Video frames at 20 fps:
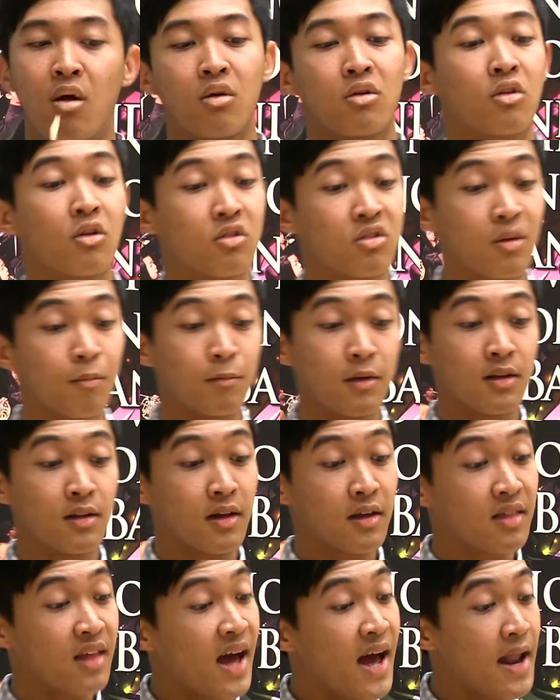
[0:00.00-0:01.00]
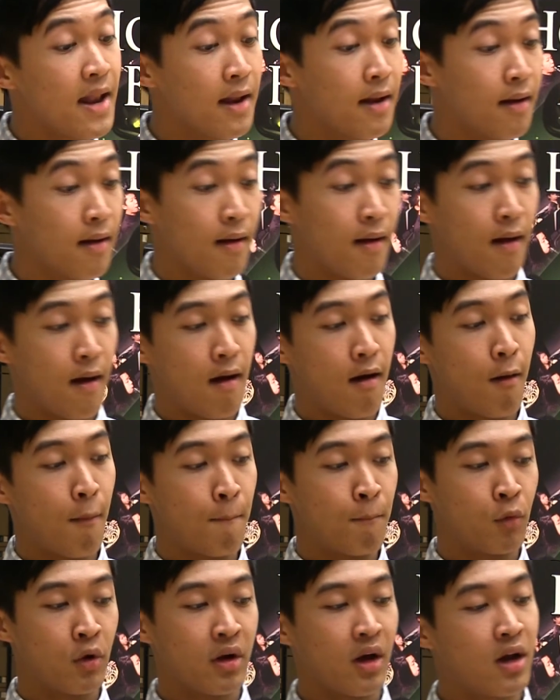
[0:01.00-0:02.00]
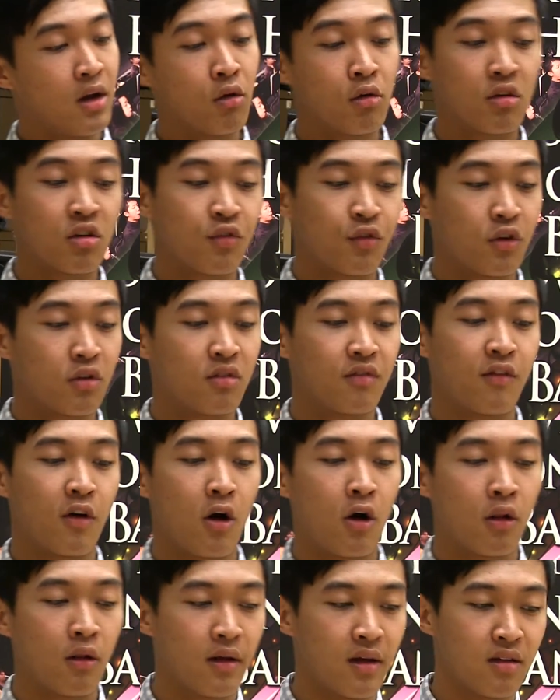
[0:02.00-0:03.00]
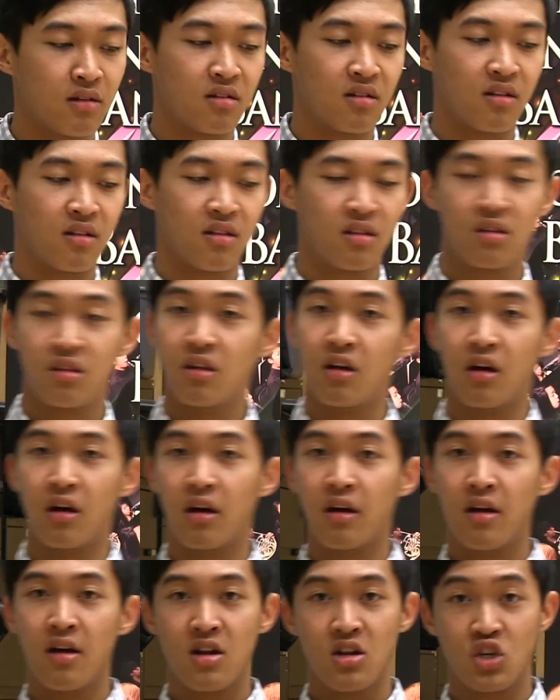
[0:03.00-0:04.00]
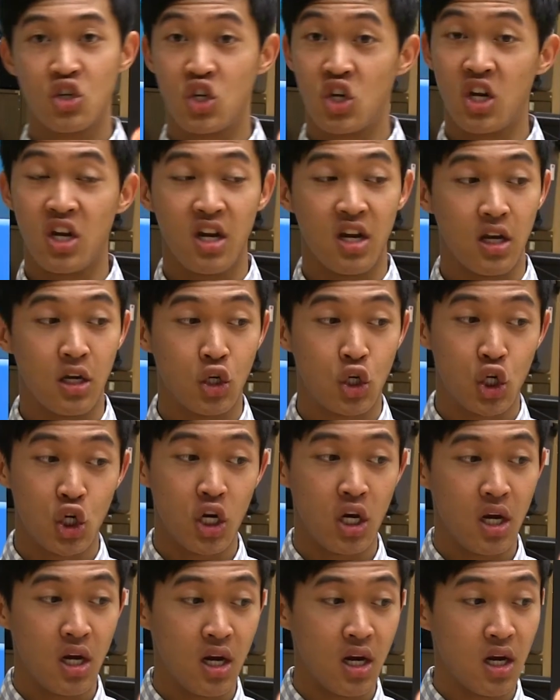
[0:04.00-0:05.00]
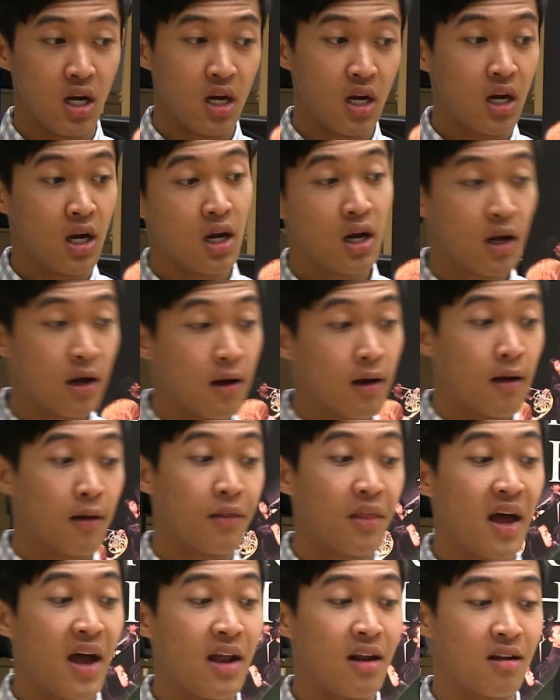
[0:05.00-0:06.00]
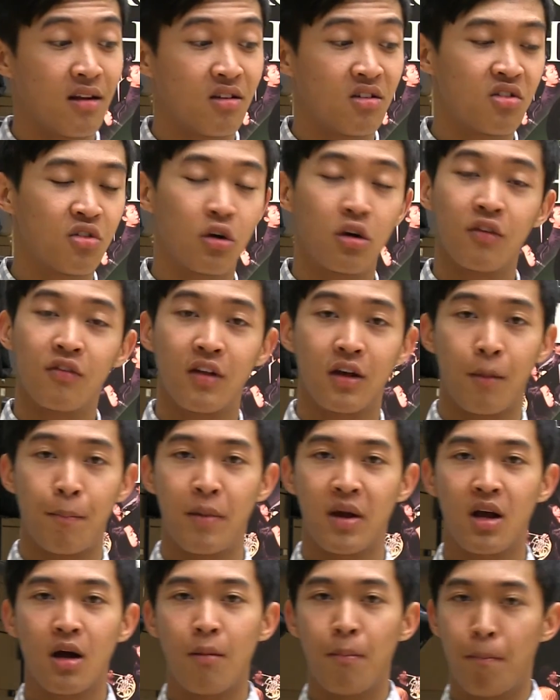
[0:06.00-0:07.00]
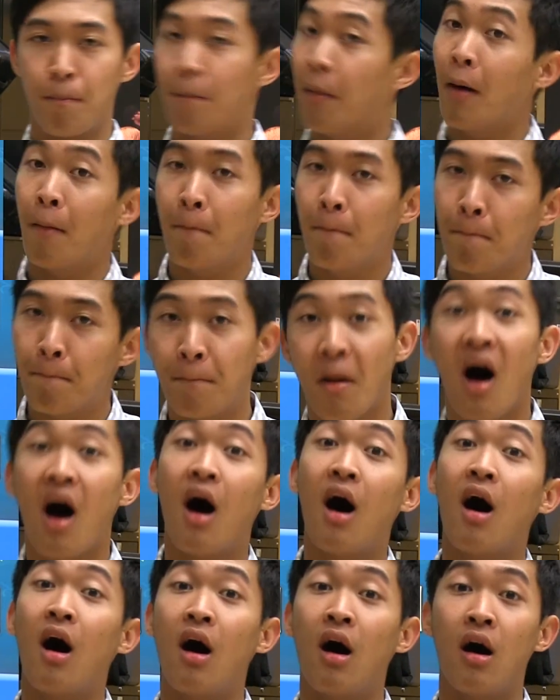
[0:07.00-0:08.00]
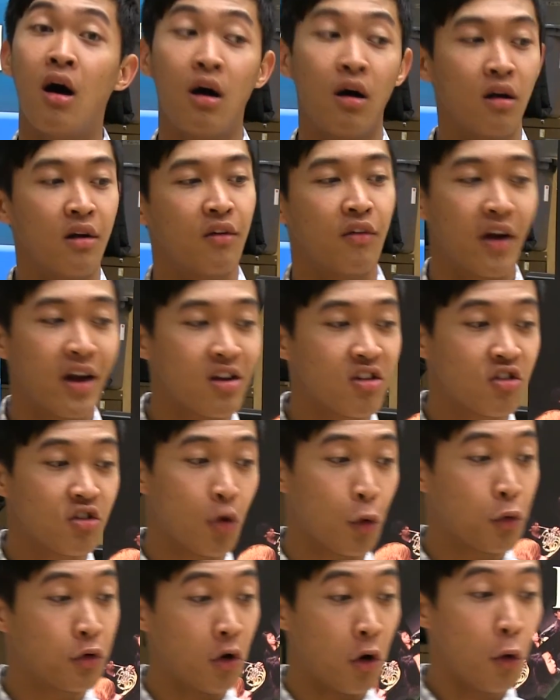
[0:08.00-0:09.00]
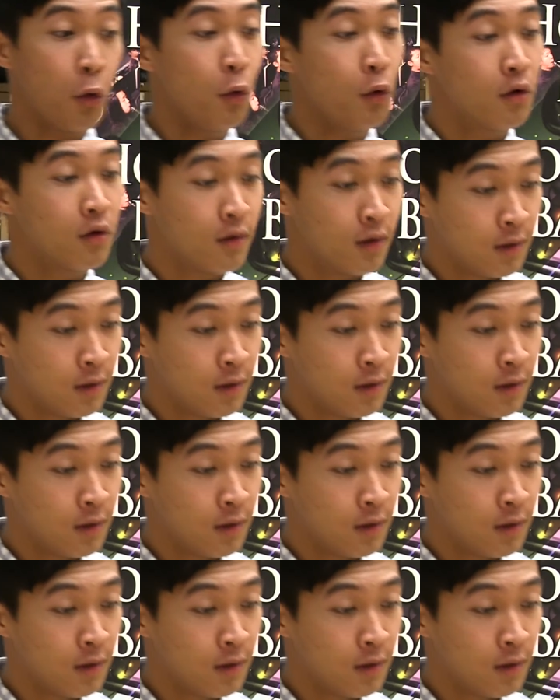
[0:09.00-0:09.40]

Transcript: So something like that. What I noticed first of all is the D, G. That is sort of like a pickup, bum, ba, right, so, do.